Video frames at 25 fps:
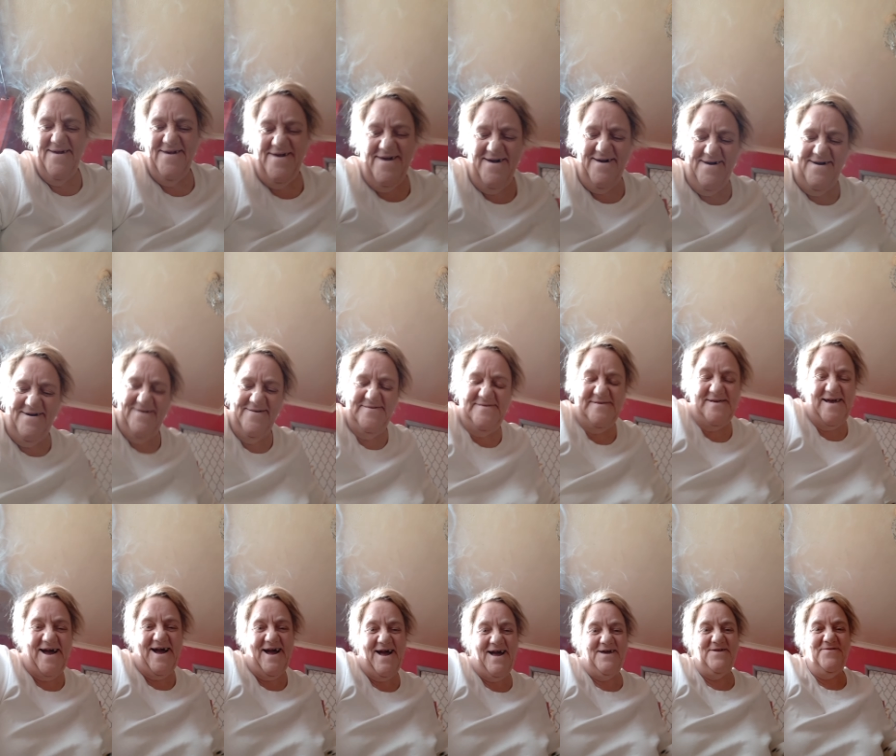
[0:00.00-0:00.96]
guys
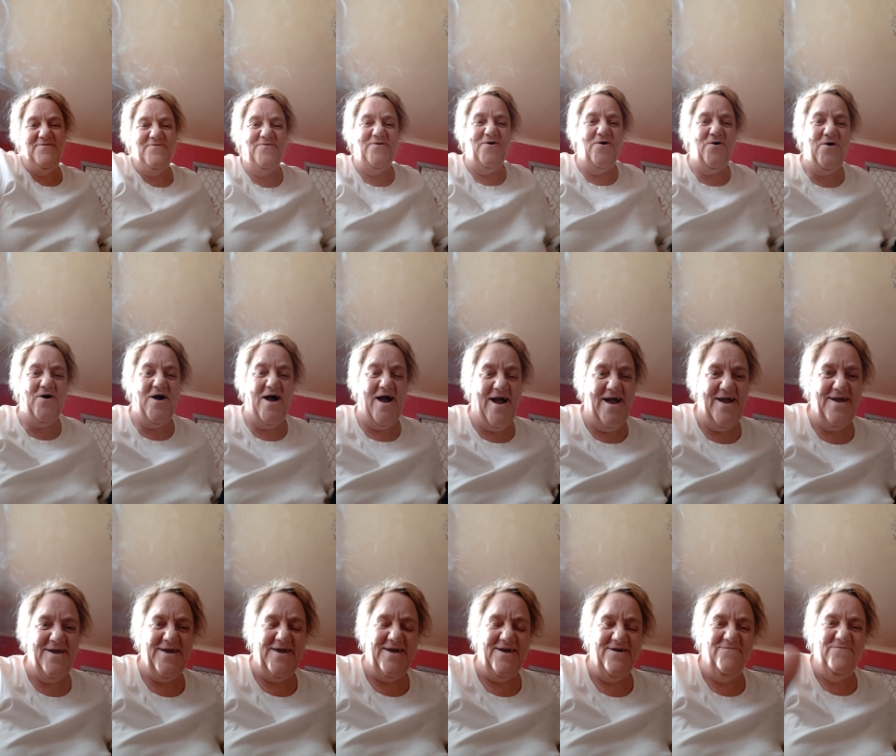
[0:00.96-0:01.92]
i thought
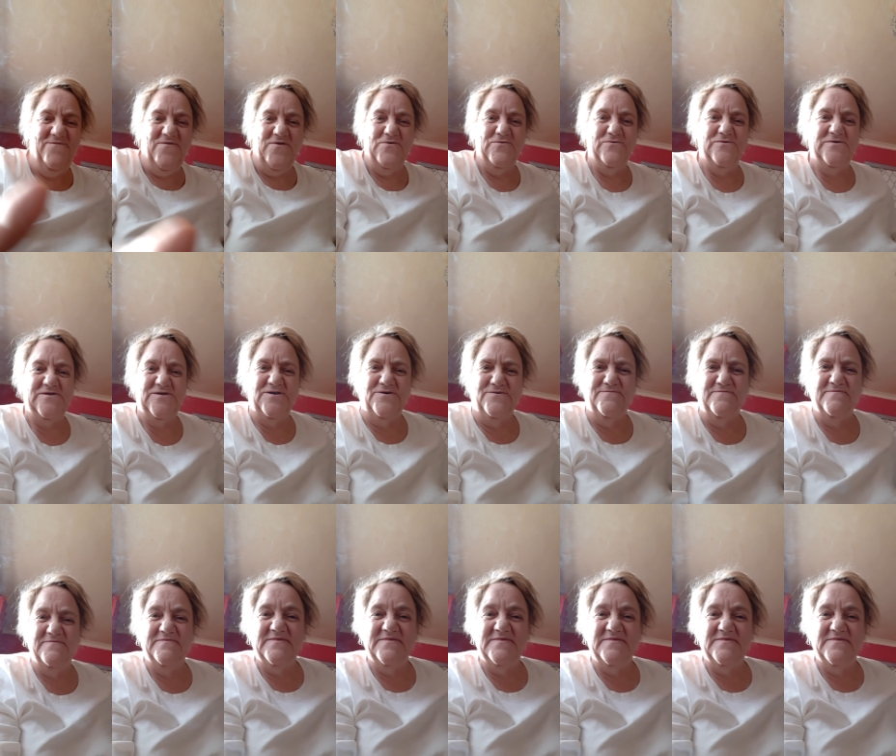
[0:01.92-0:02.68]
i'd give you some